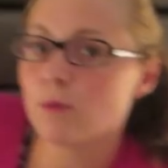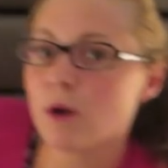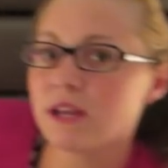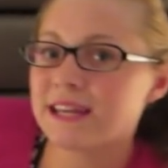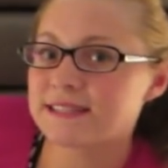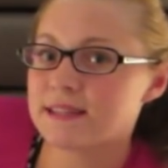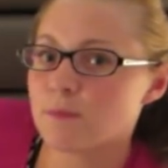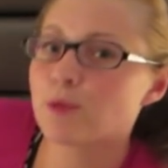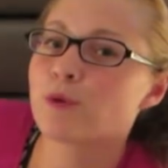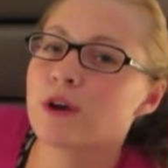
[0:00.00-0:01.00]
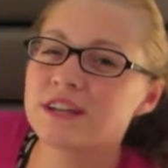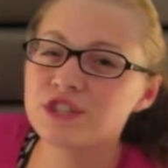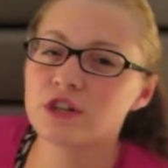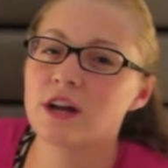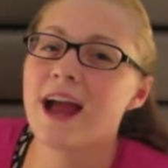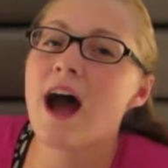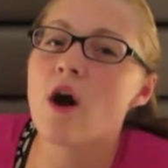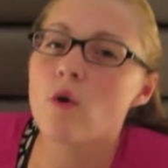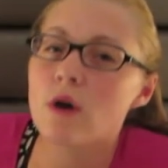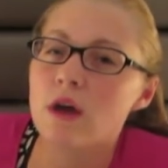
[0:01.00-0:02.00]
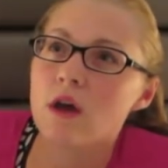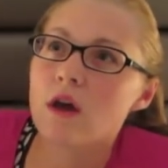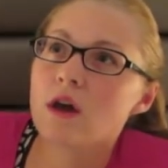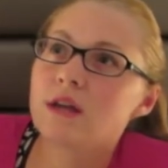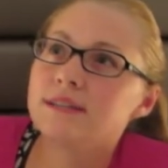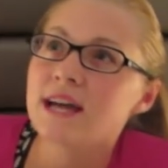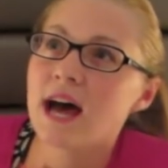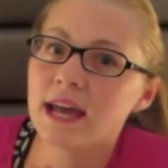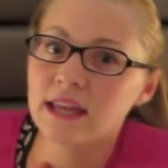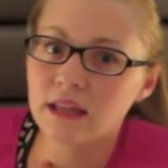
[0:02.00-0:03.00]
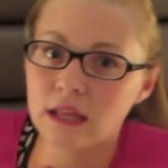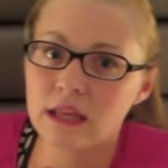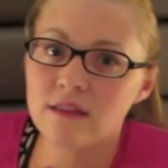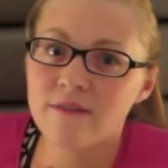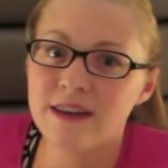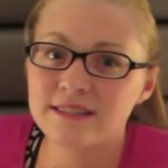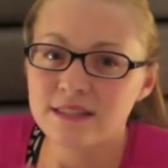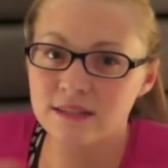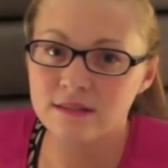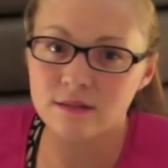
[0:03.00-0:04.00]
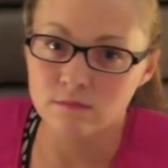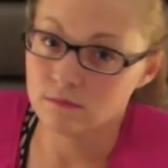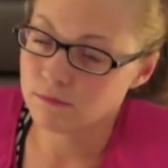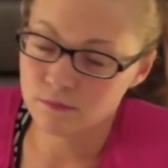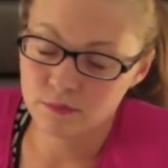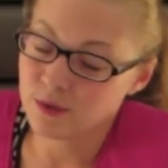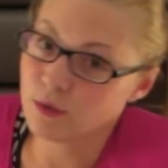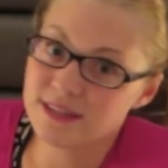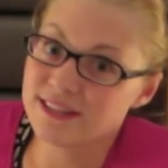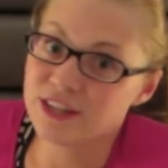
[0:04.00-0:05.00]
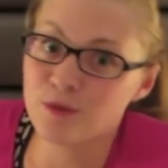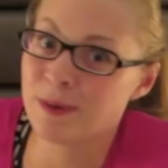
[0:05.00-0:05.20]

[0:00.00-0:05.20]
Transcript: one is the pressure, how tightly the vest is squeezing you